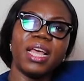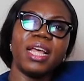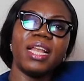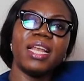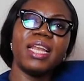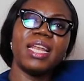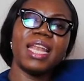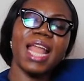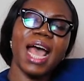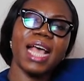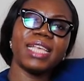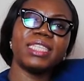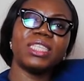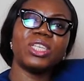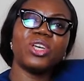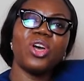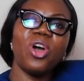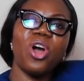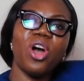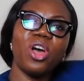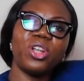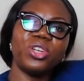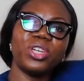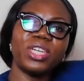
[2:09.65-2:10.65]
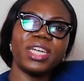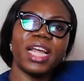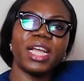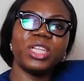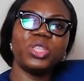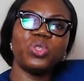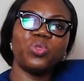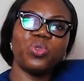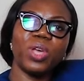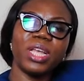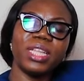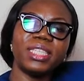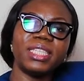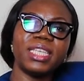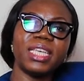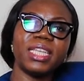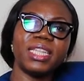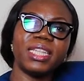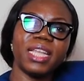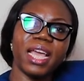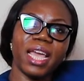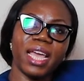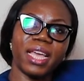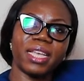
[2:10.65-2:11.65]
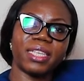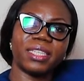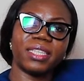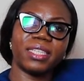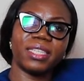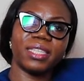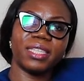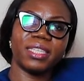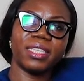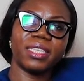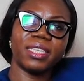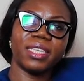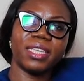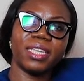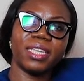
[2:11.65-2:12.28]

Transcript: lasts 120 days